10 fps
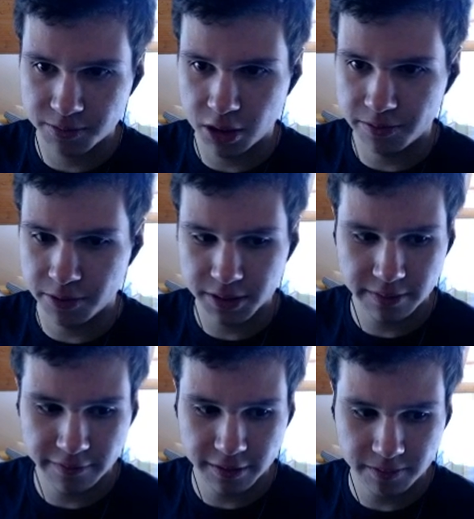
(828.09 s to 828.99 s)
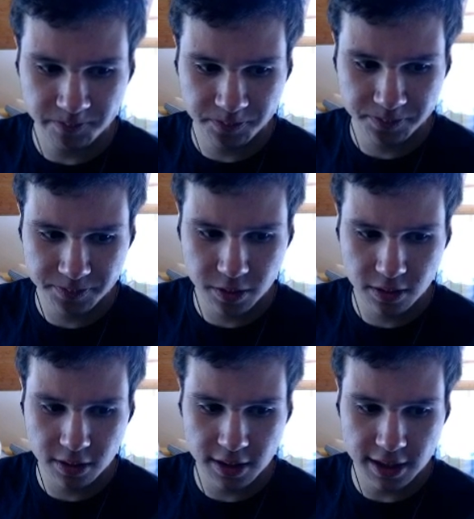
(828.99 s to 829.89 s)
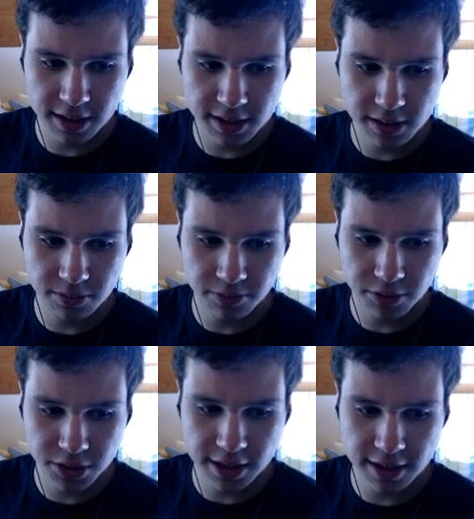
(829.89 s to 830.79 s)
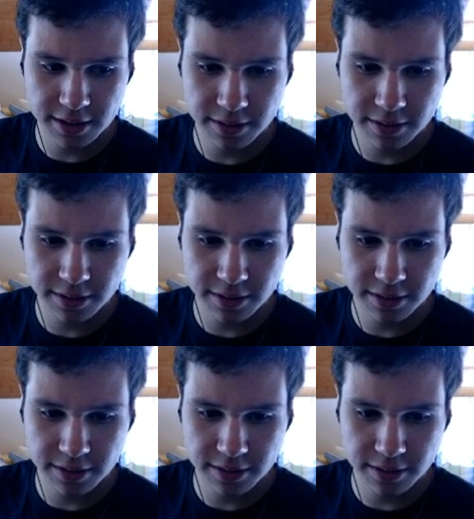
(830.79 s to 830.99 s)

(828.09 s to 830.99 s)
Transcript: top or something. Oh, yeah, let's go push that.